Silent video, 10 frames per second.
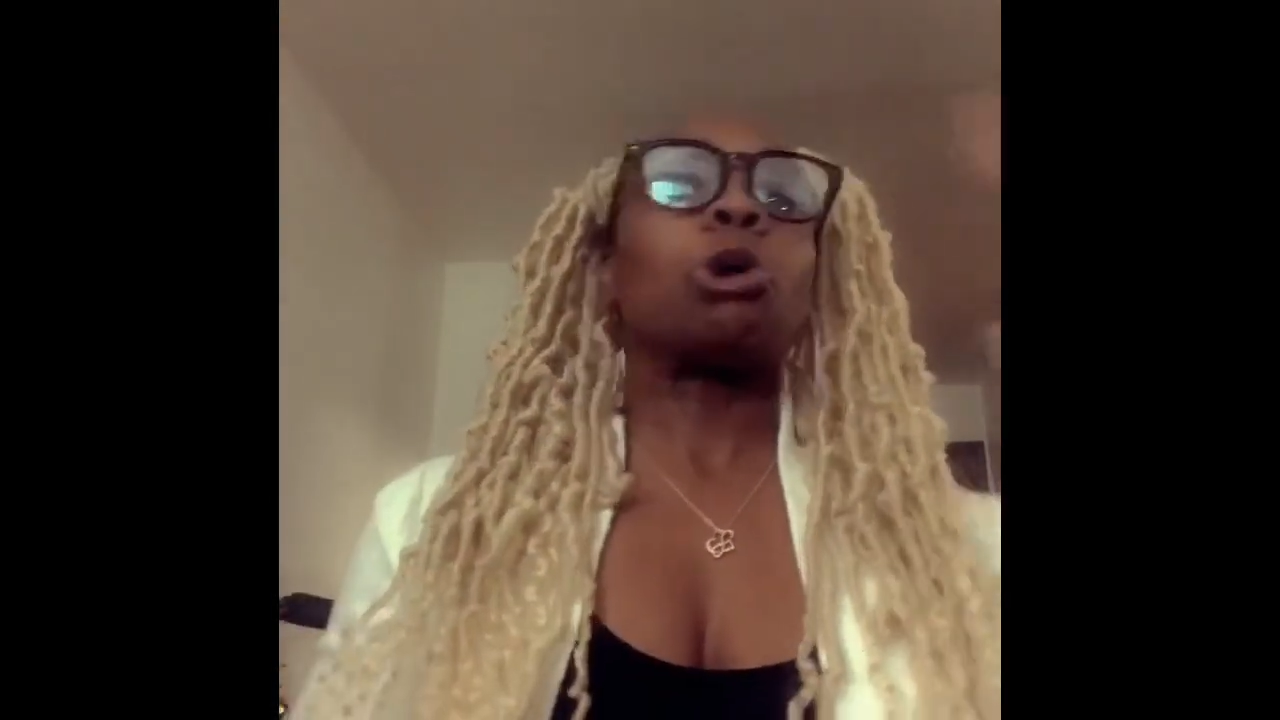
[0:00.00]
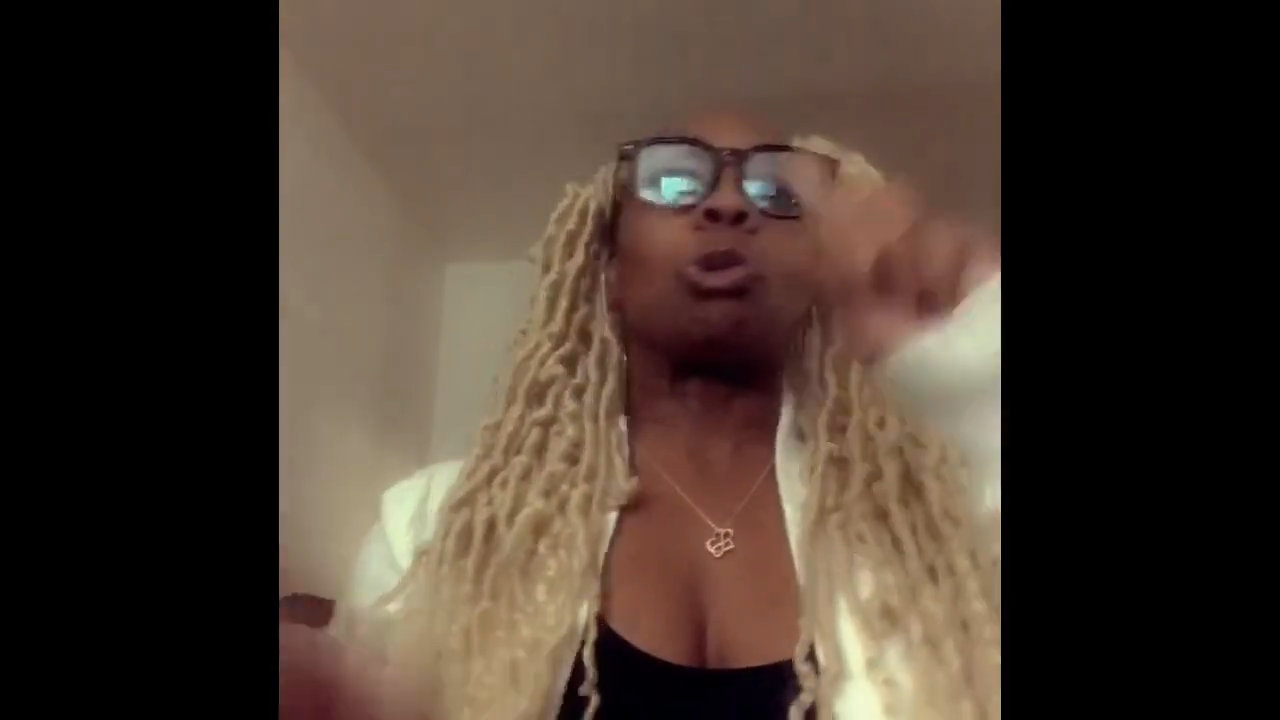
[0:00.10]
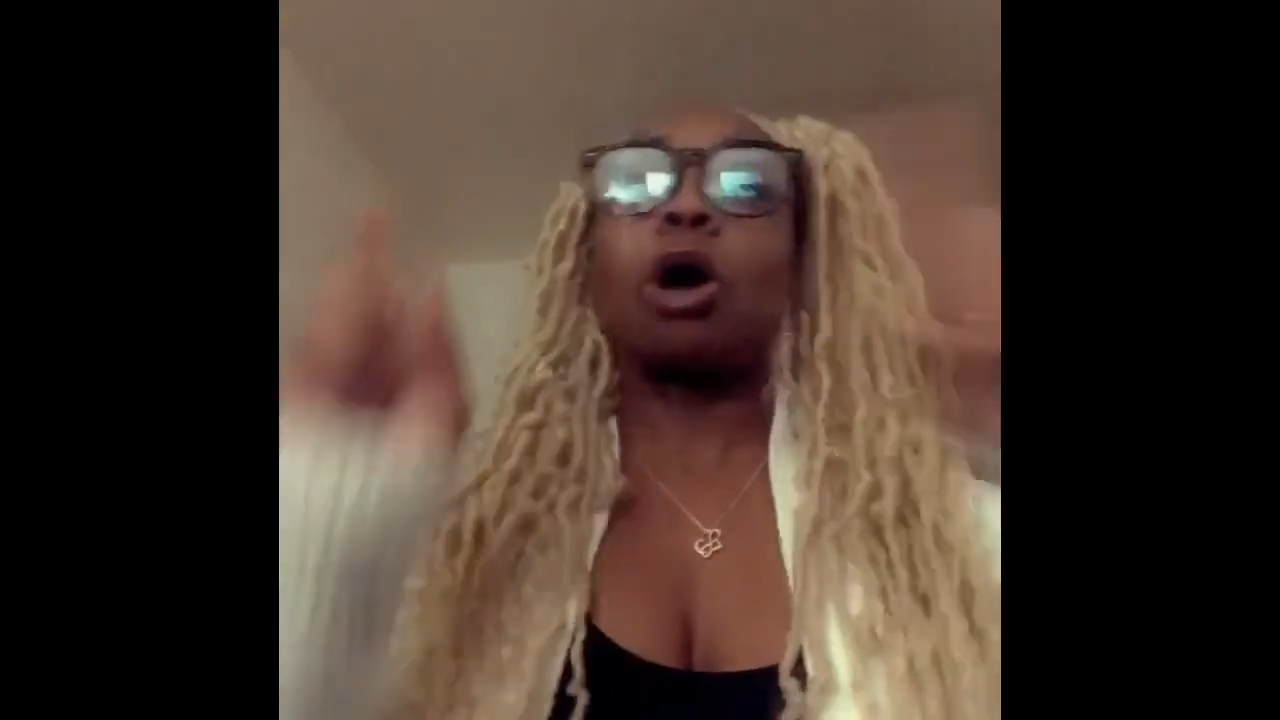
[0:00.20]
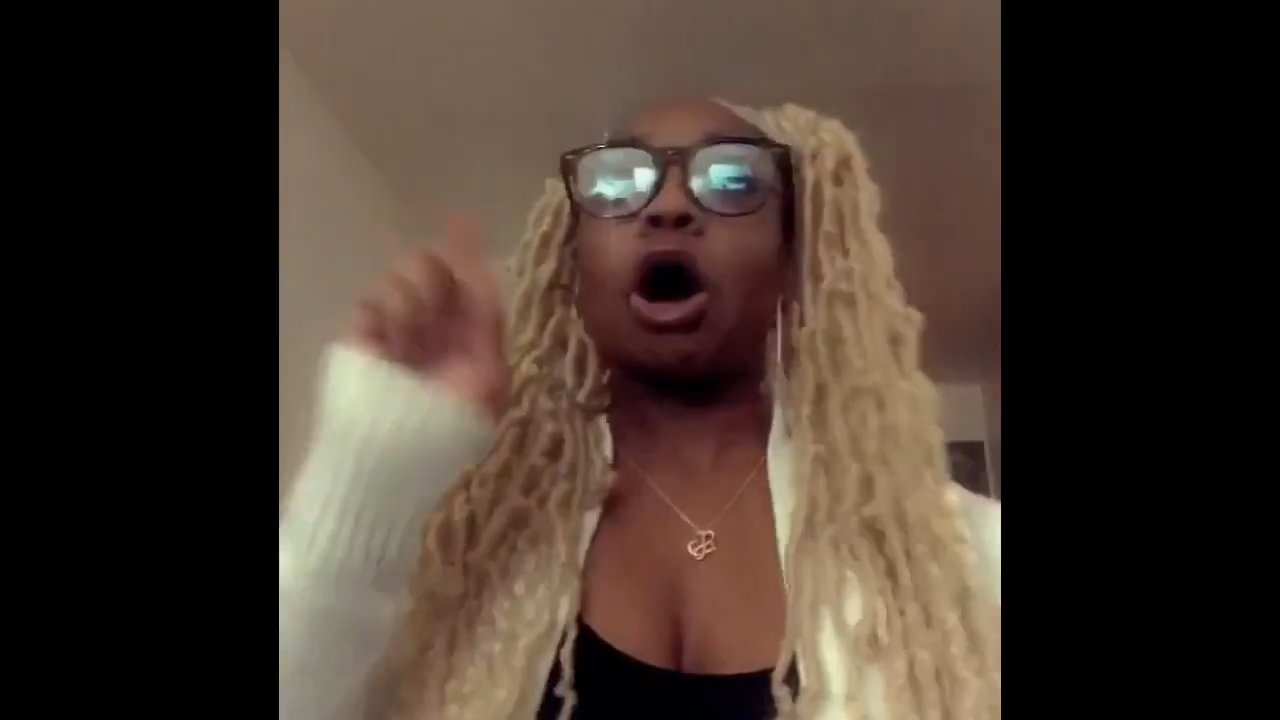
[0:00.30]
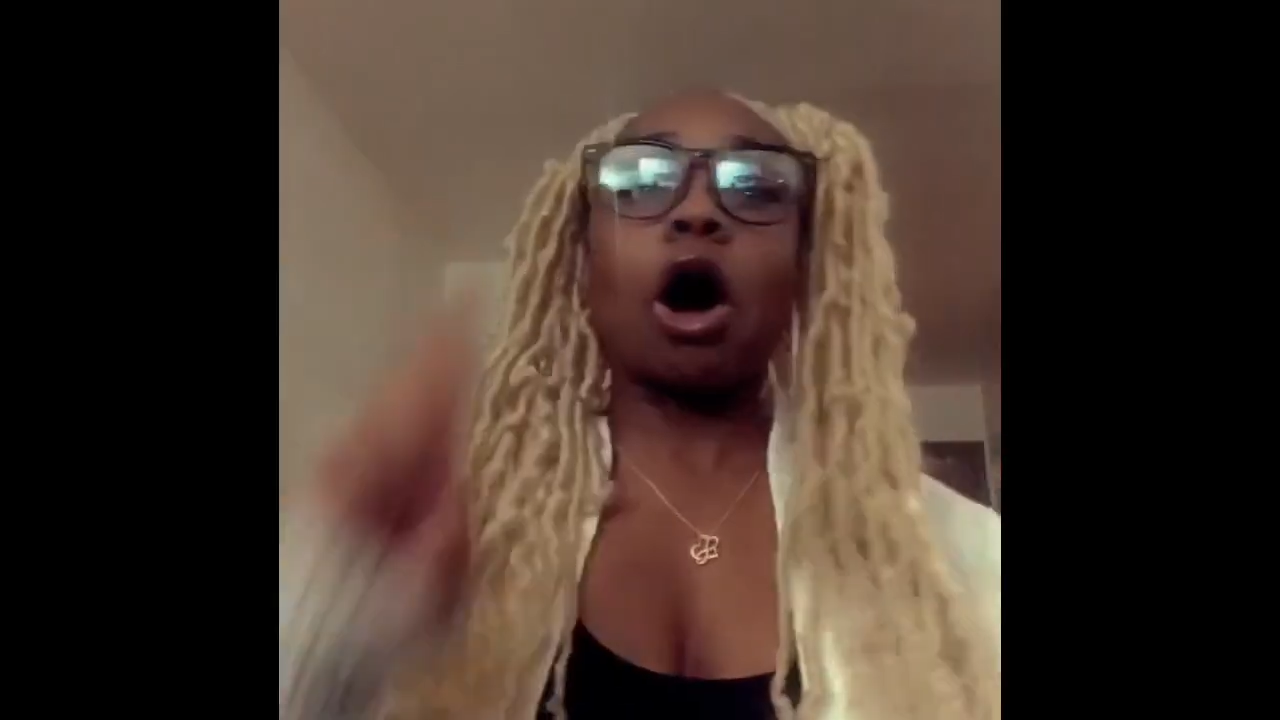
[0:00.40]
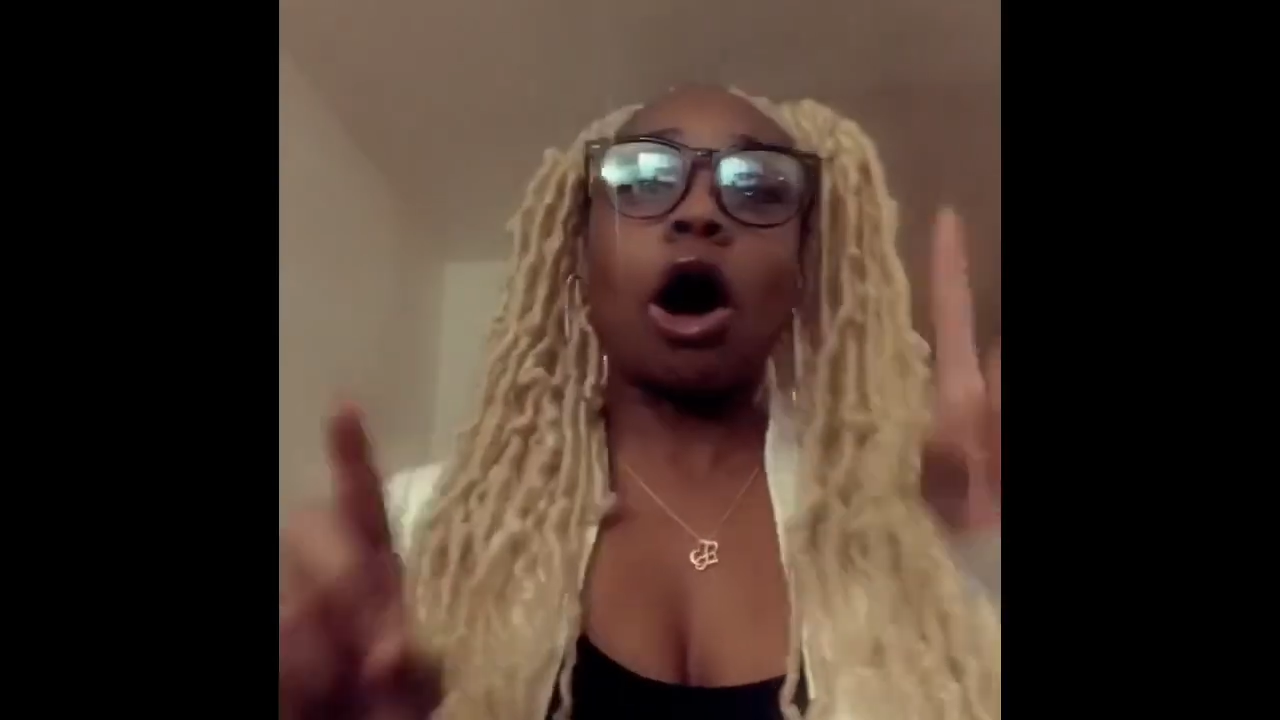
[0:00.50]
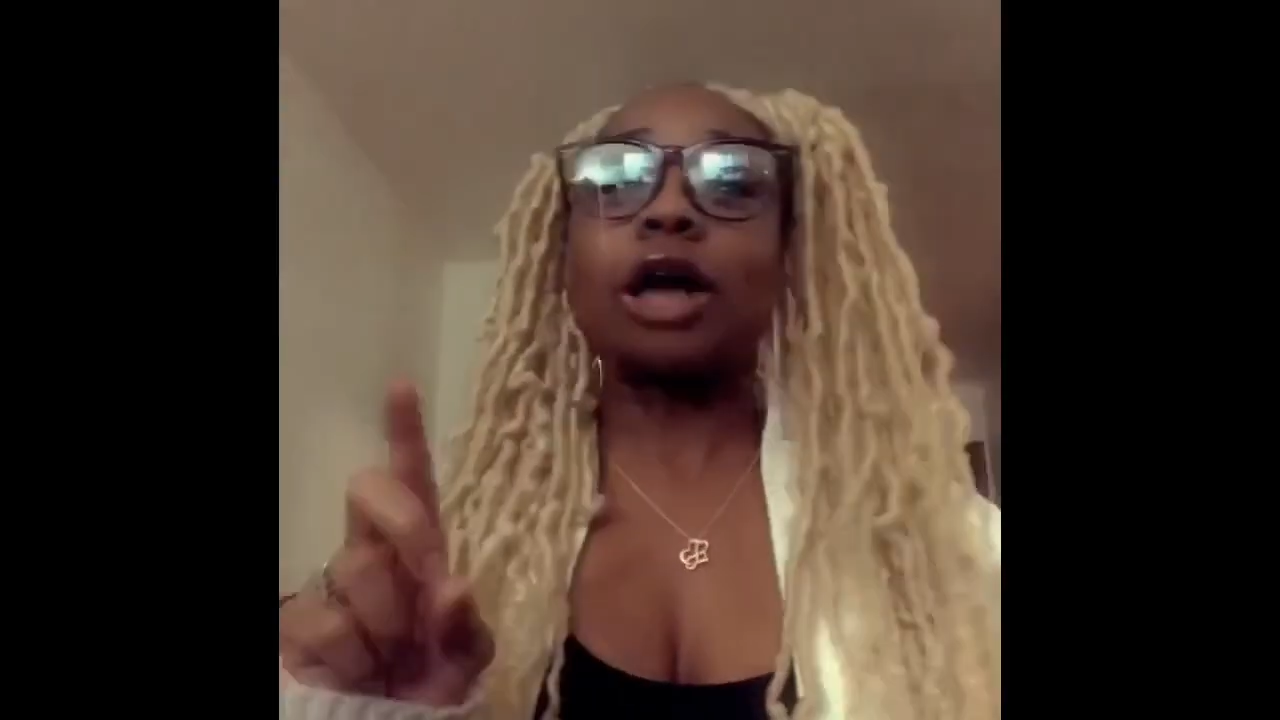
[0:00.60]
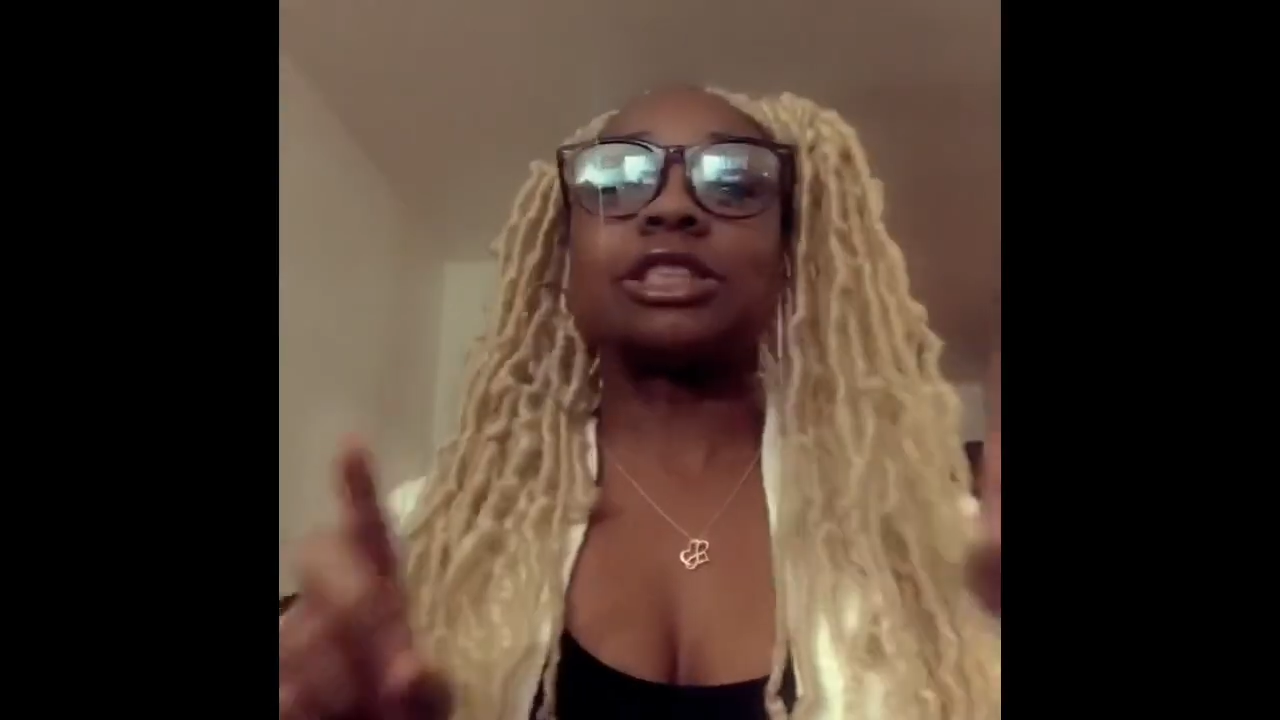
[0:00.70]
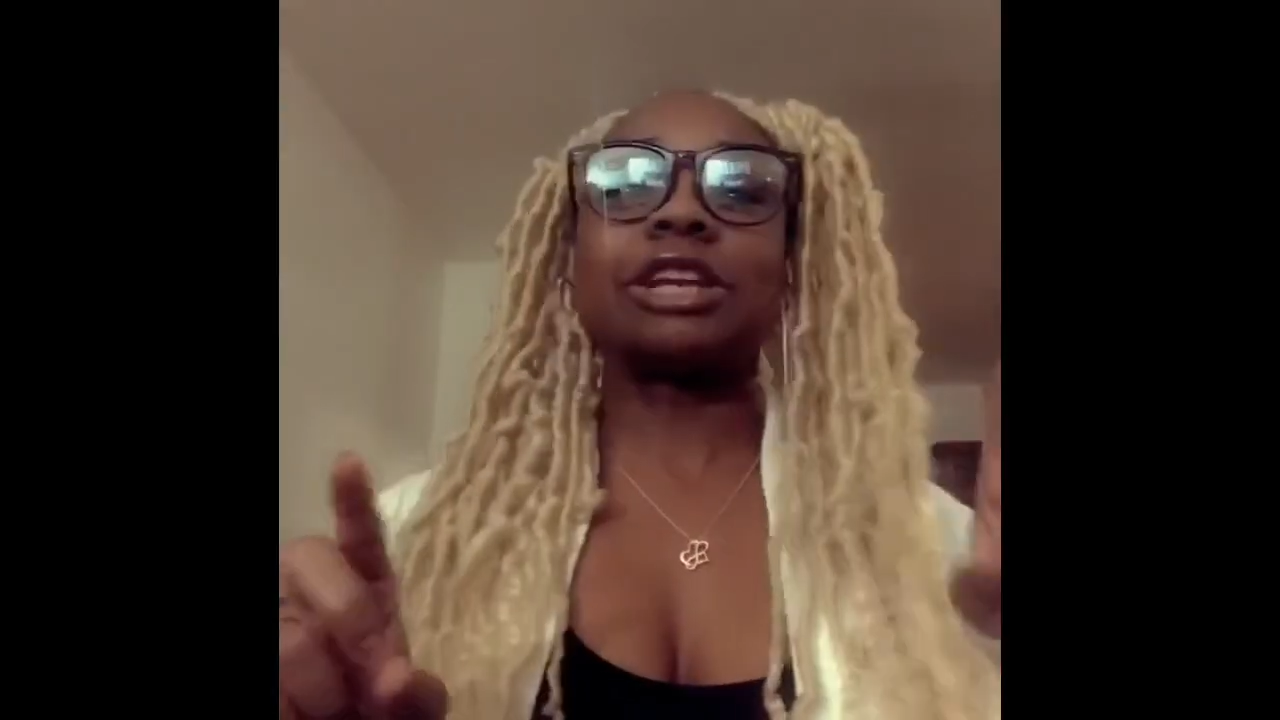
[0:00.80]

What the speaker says: we're all